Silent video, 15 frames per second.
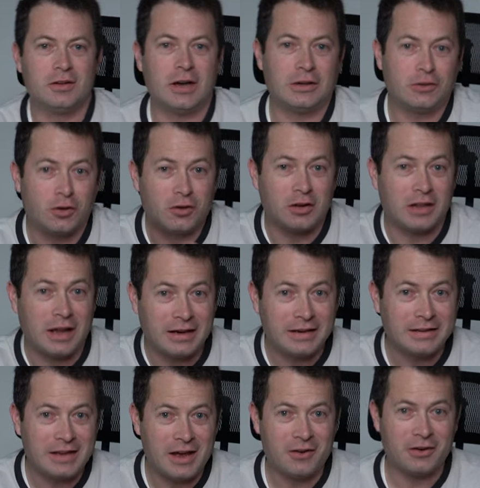I turned the
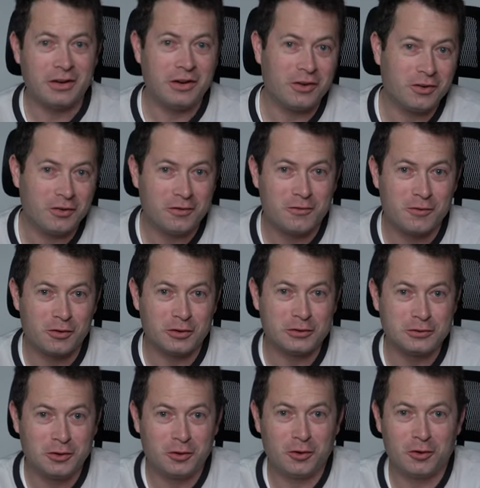lighting down here for the
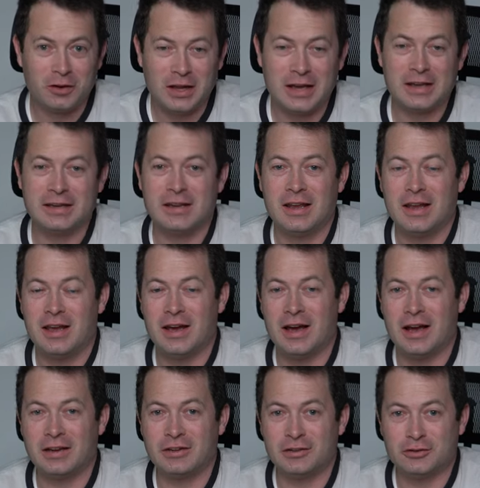studio light
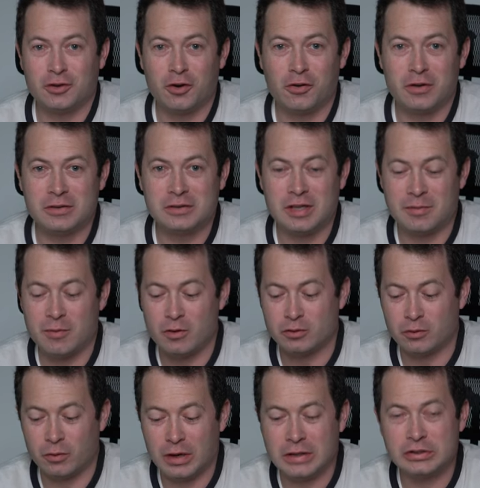uh, to show you this demo.
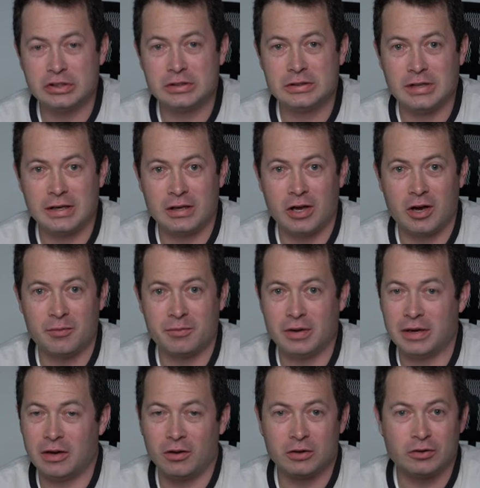So what I just set up,
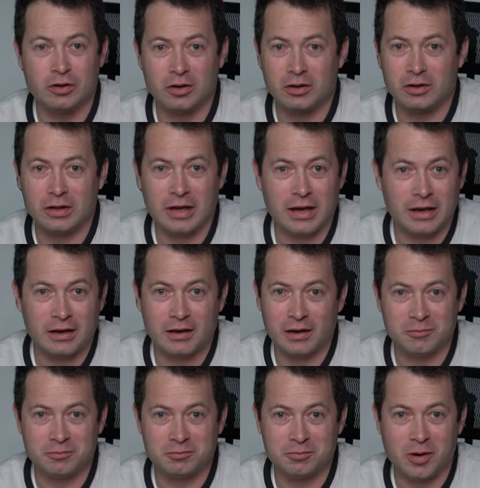and it only took like
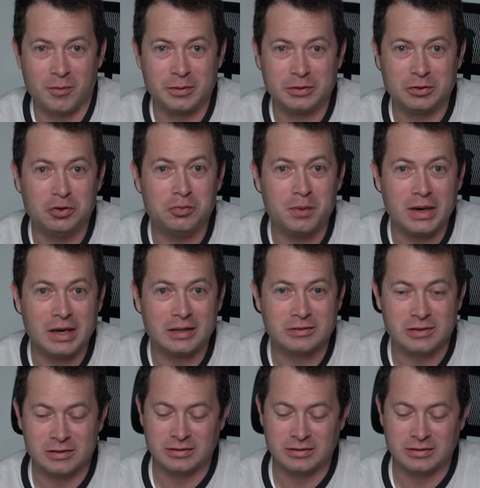probably two minutes to